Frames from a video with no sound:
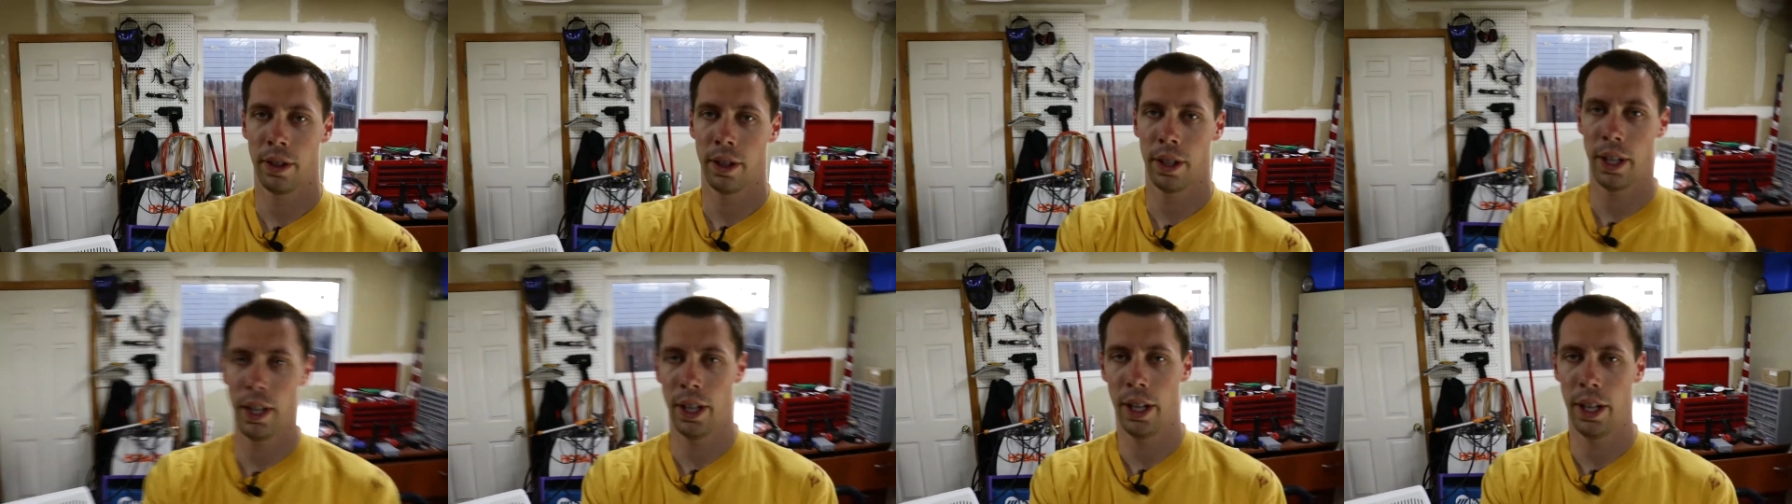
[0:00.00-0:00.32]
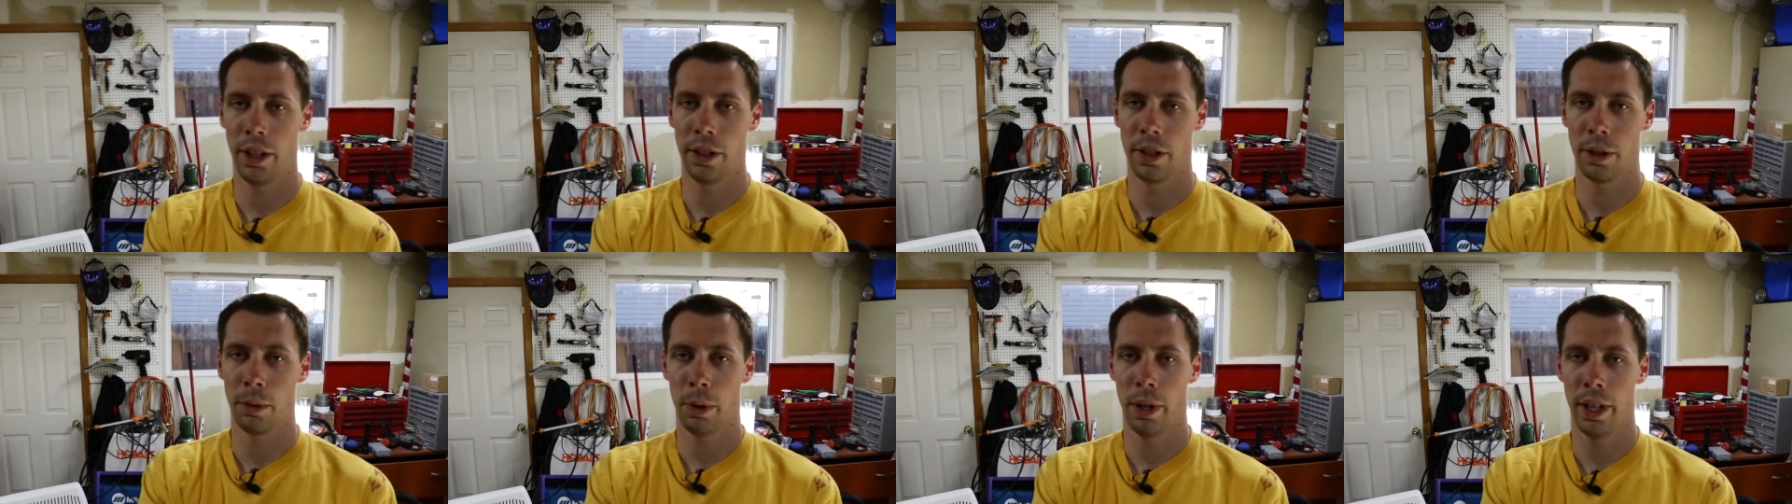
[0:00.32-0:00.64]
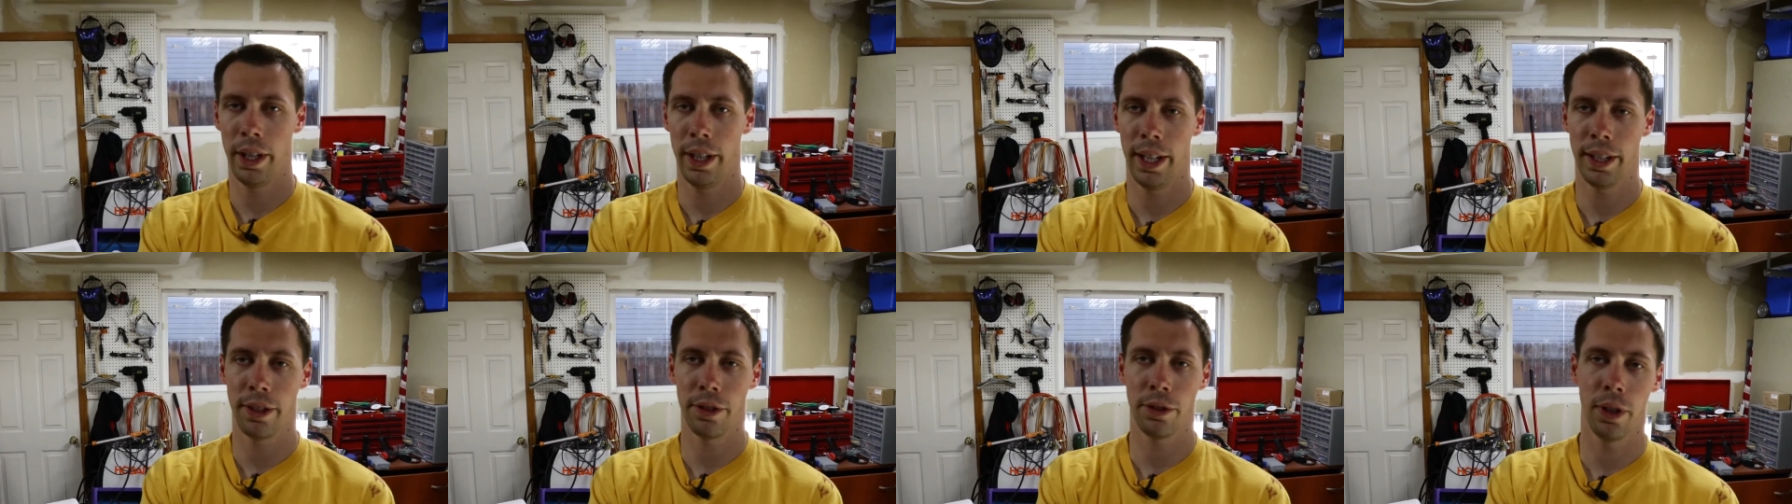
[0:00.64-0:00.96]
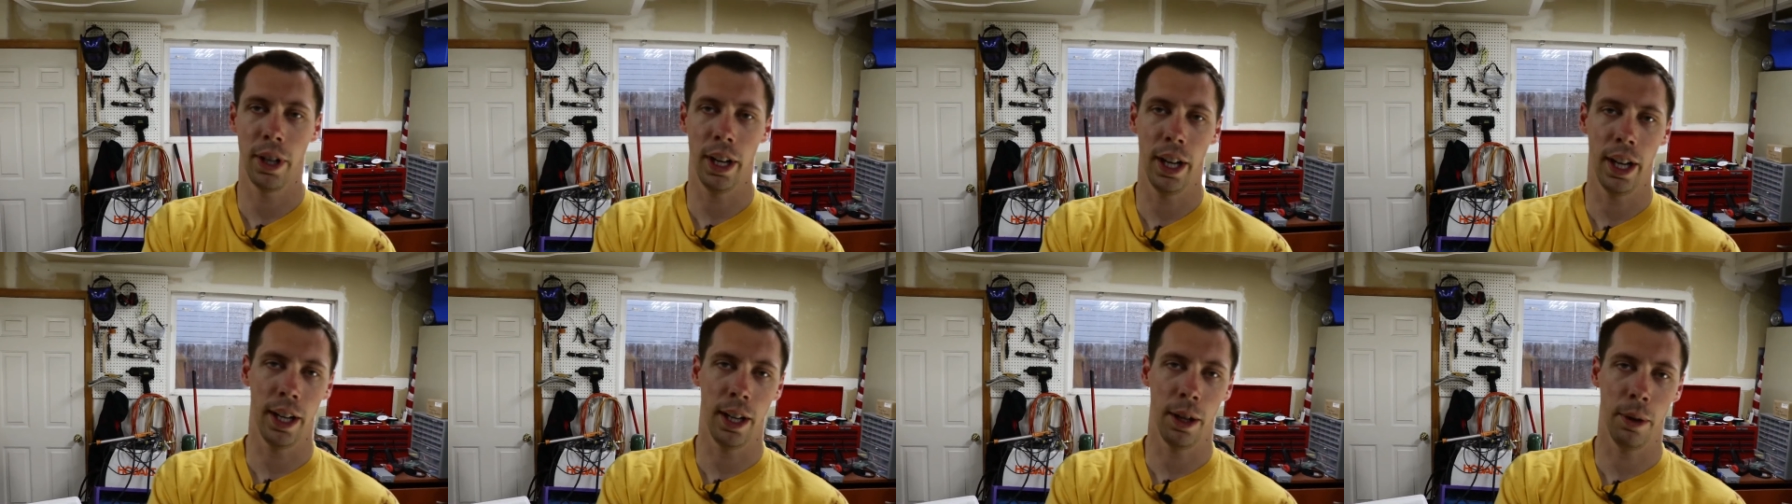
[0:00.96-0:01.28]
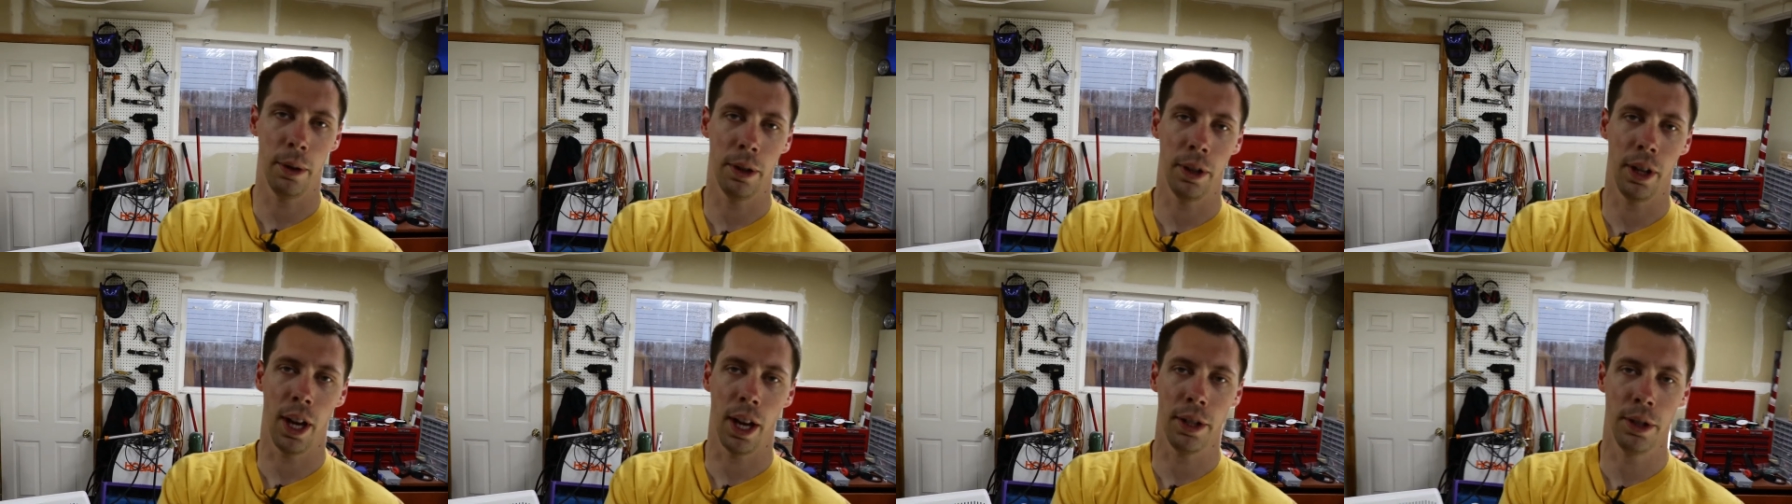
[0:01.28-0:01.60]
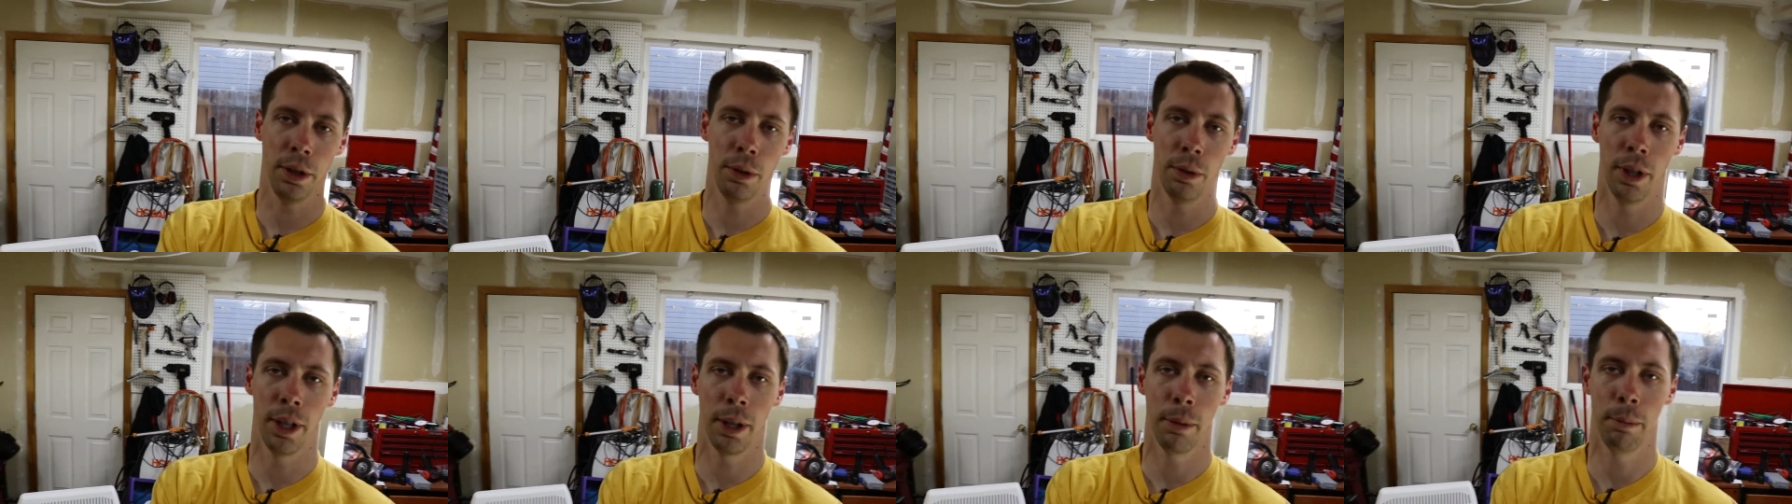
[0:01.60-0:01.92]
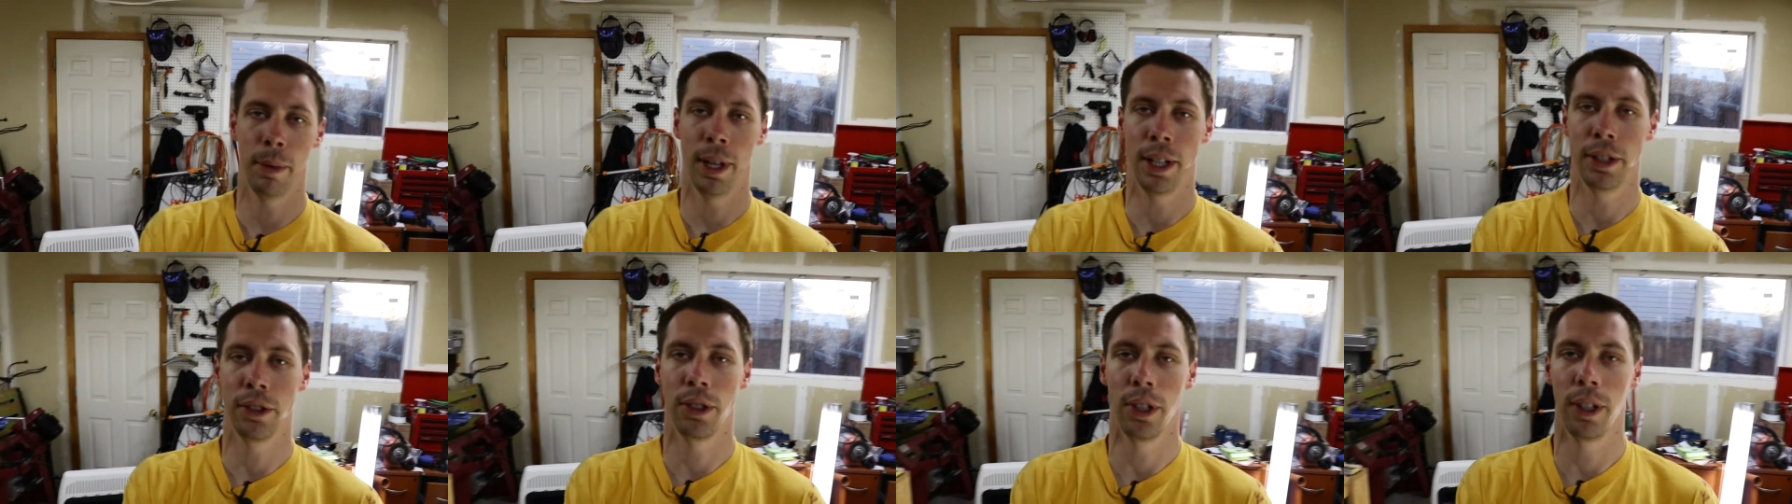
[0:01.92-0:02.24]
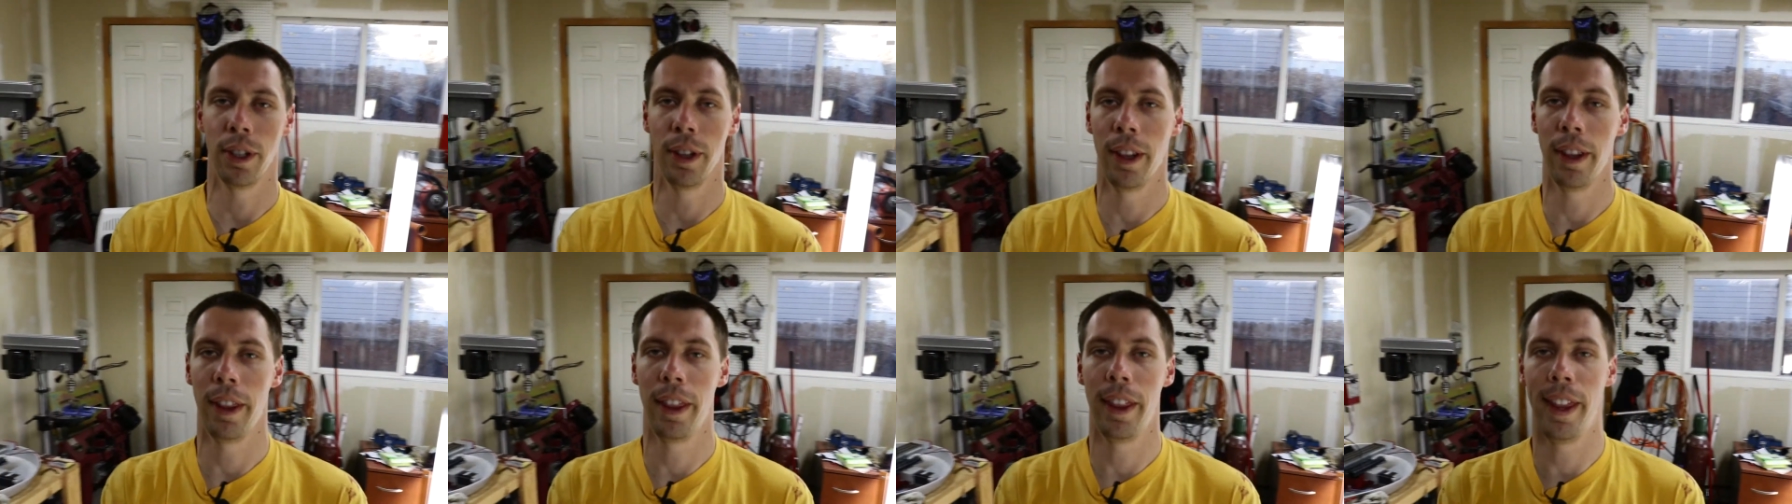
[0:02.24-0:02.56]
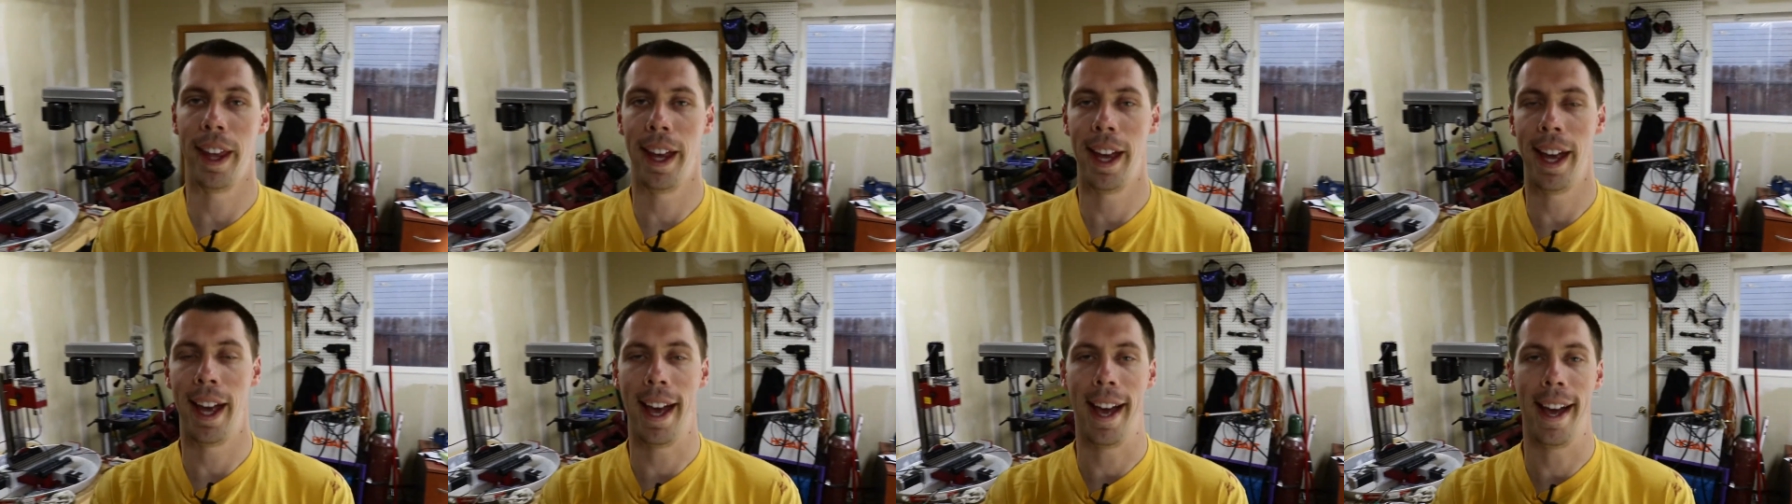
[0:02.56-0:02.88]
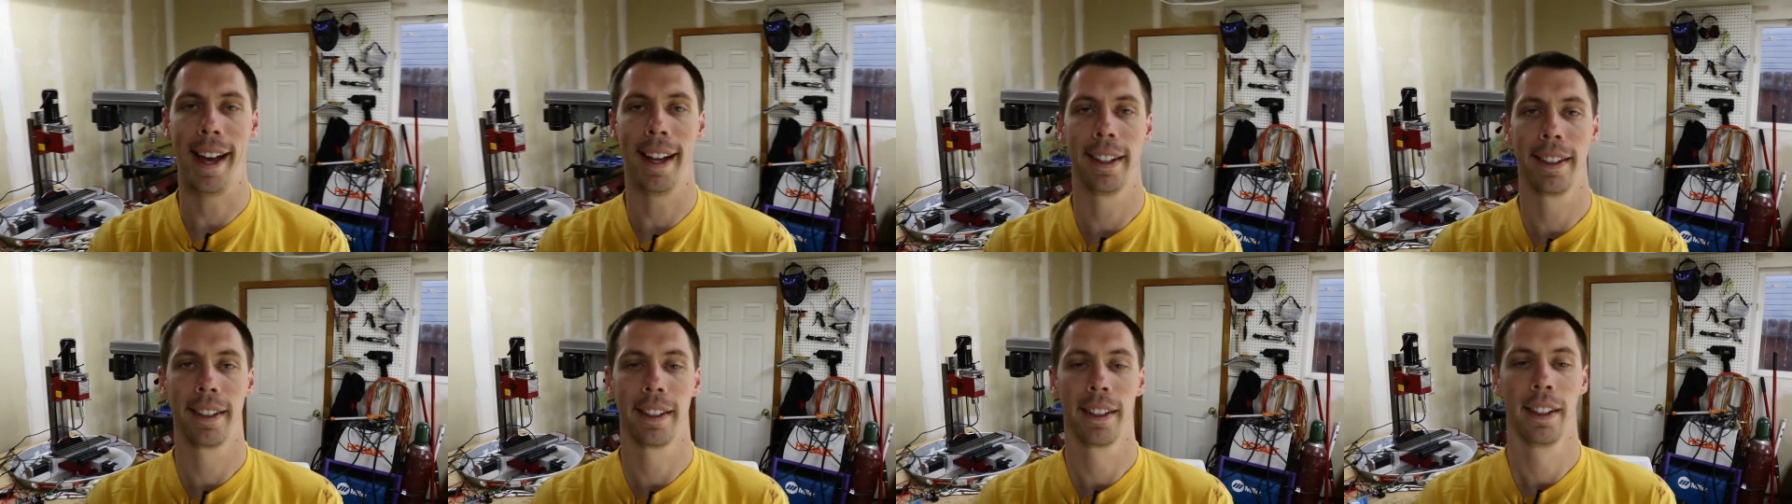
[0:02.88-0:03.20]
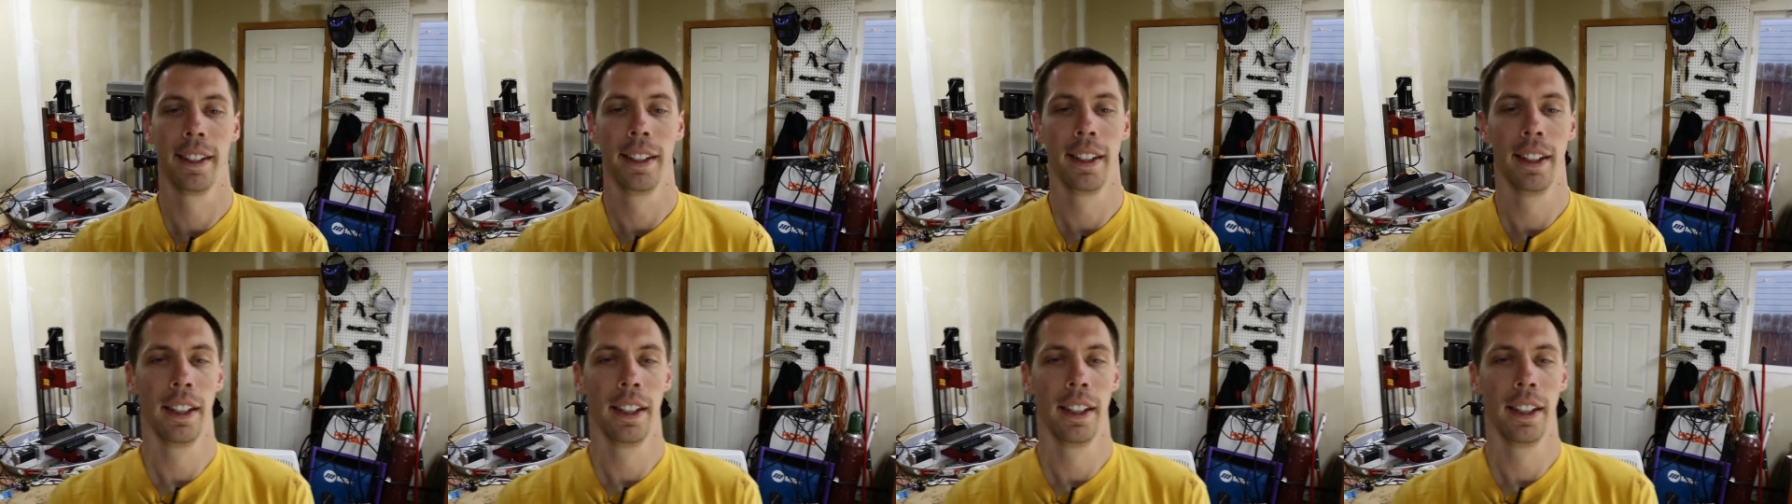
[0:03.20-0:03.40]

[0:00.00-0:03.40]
All right, so while that's drying, I'll, i do wanna mention that